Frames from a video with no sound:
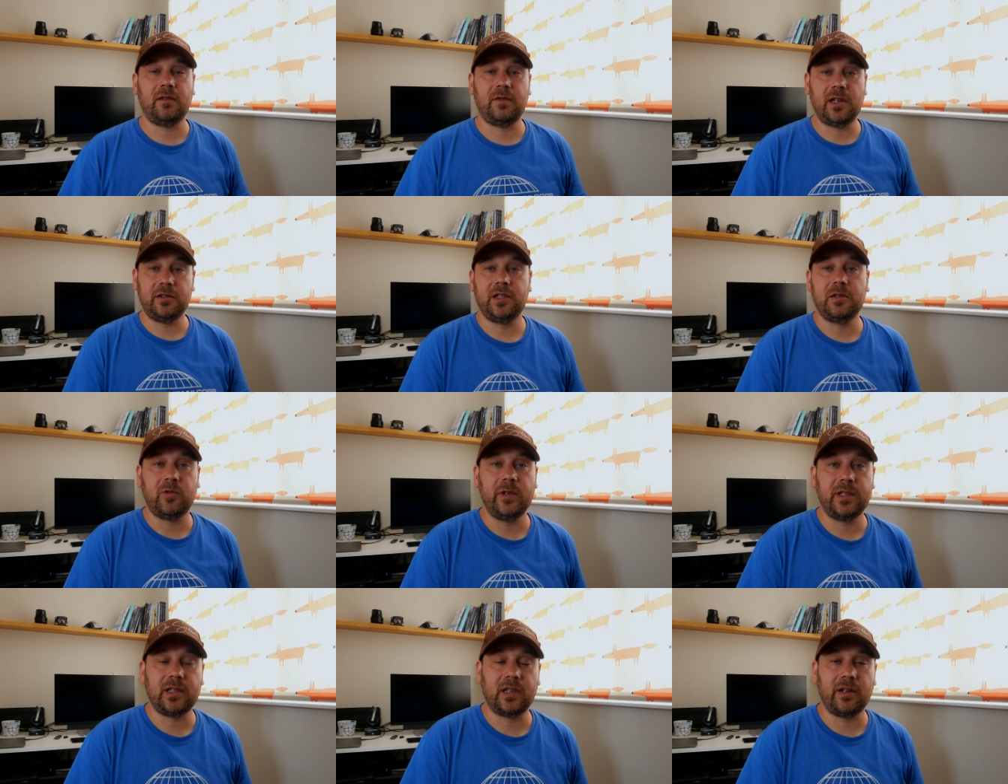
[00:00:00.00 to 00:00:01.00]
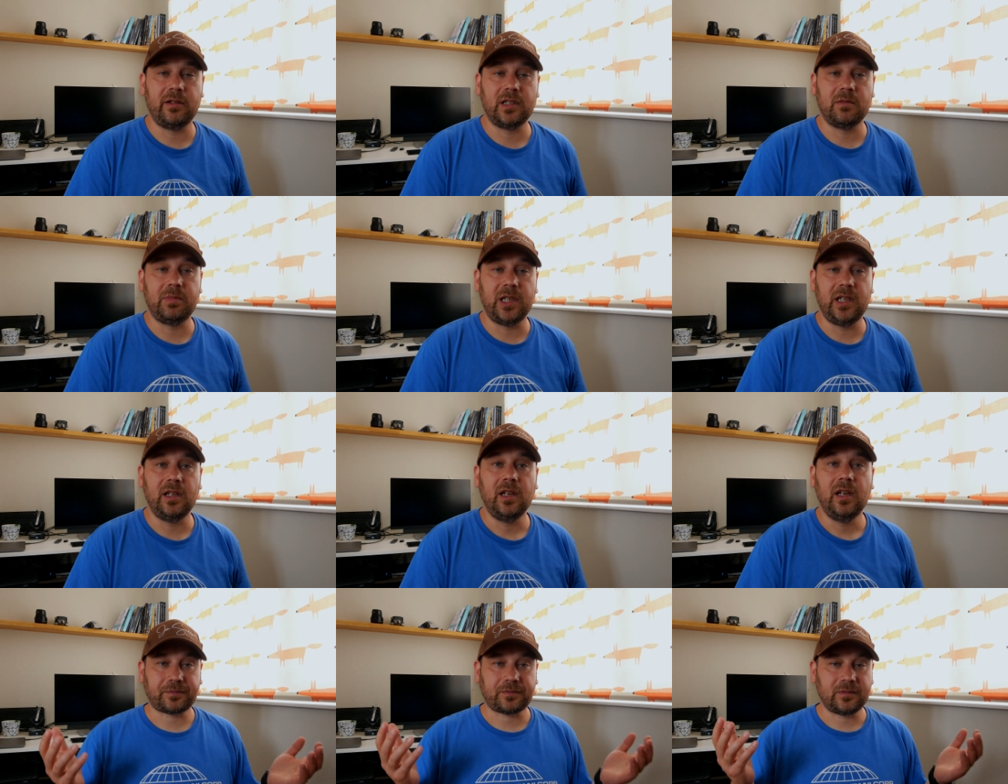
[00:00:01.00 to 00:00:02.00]
vantage points are going to be.
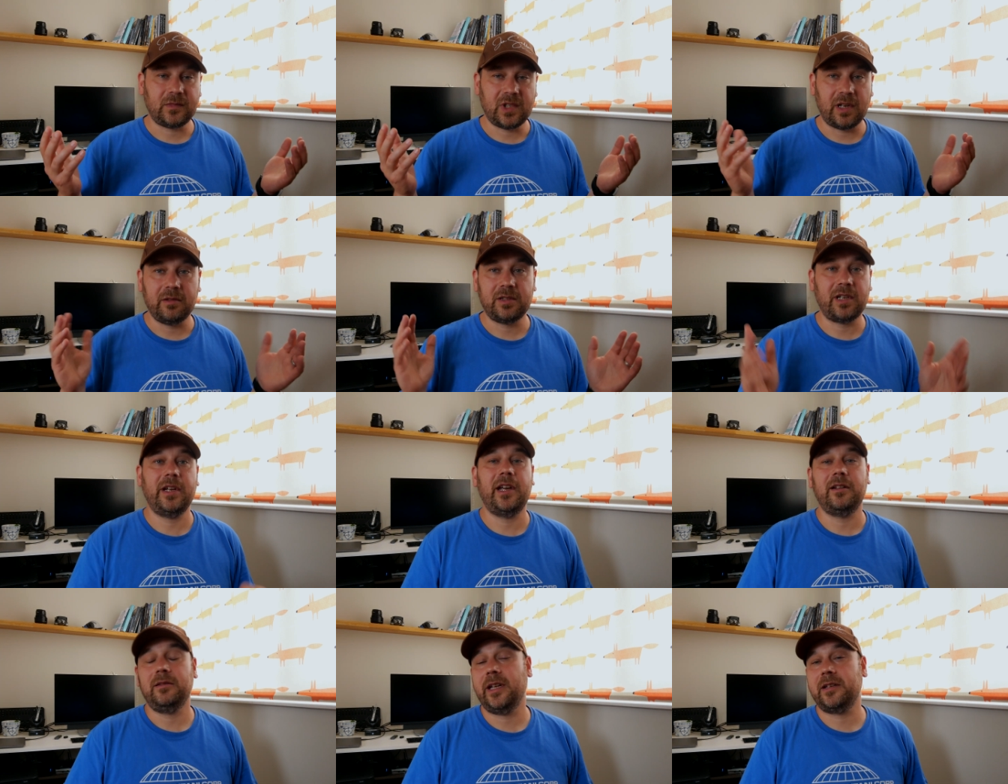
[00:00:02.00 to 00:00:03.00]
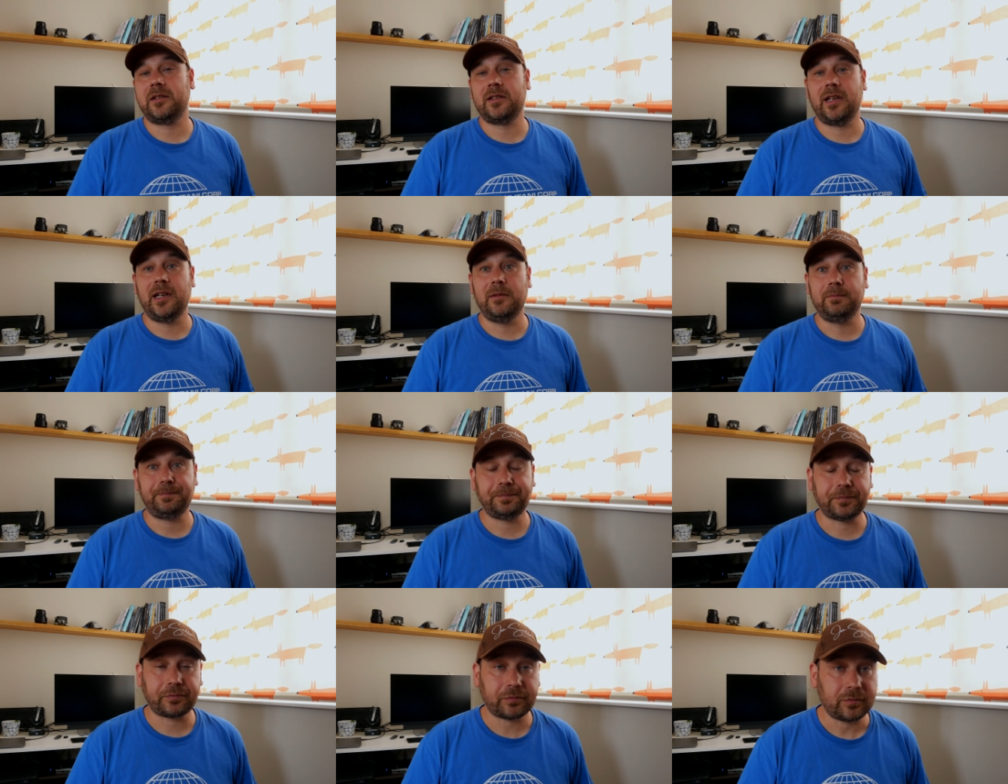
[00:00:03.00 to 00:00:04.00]
So yeah, let's
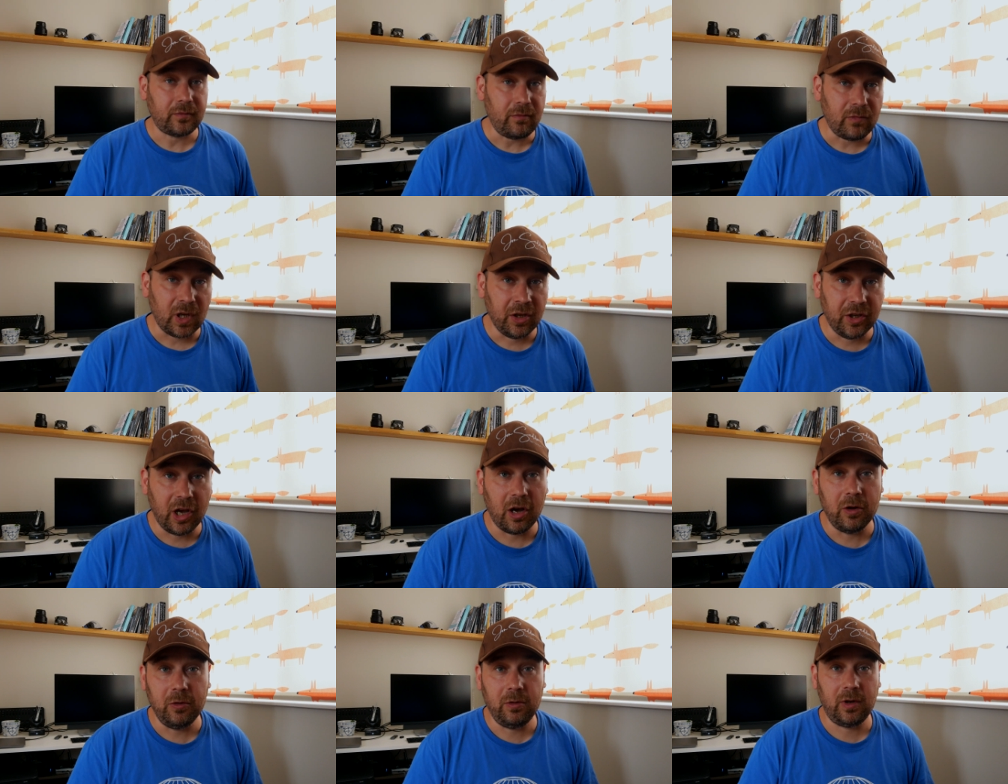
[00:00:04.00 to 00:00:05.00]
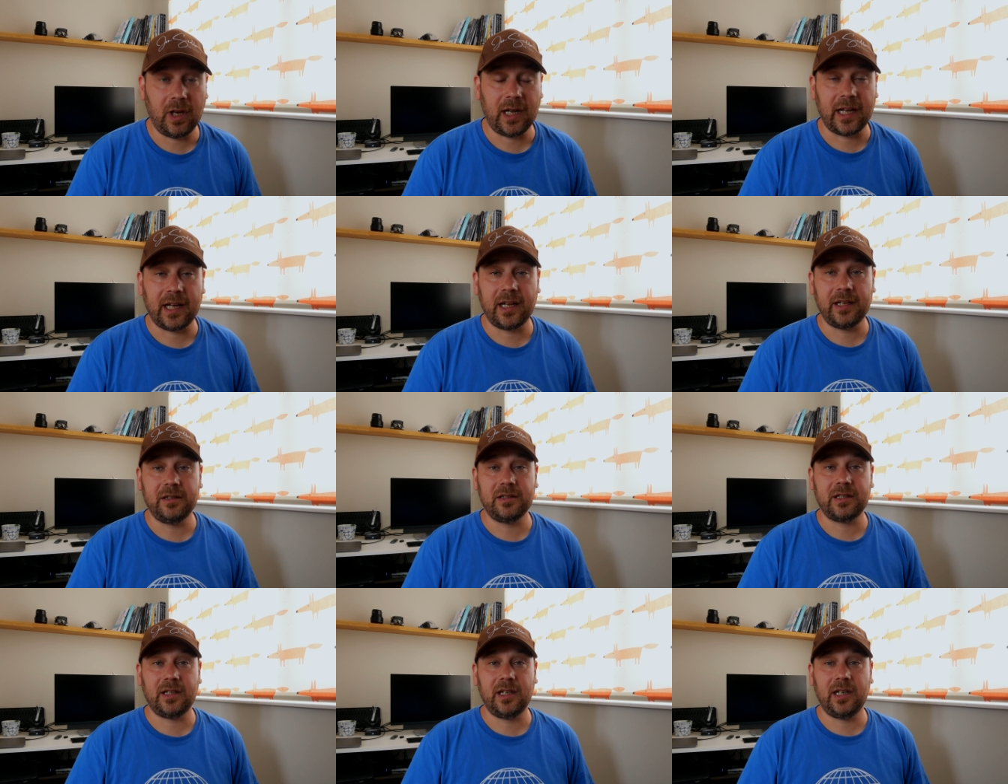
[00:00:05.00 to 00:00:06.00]
go
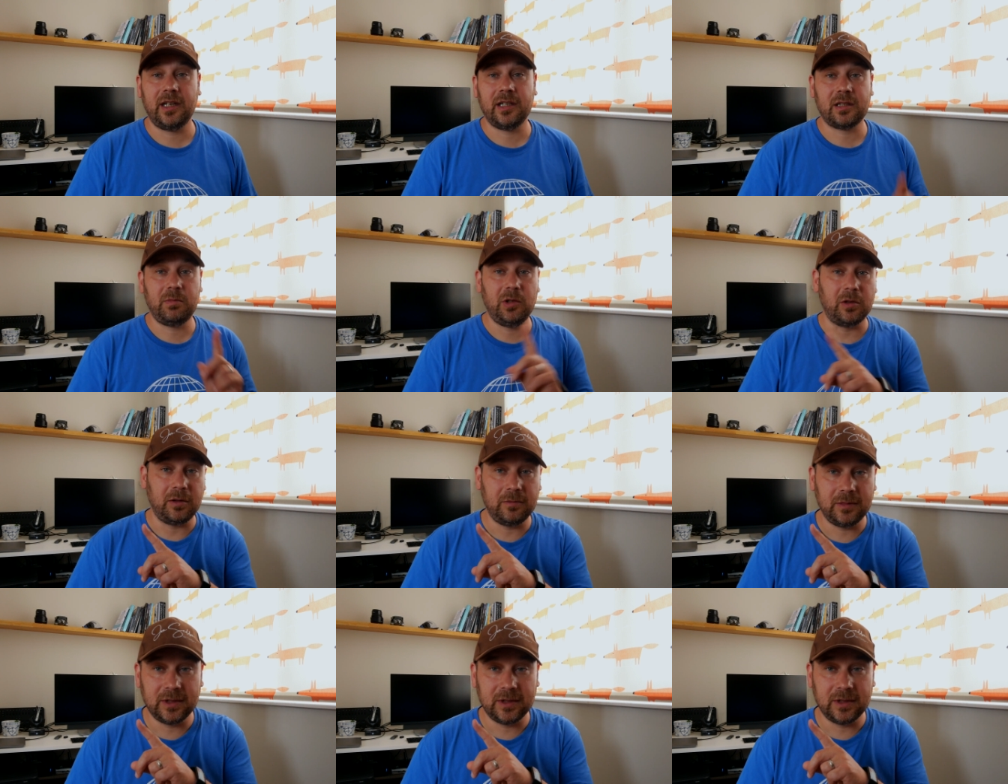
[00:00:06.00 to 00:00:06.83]
and explore.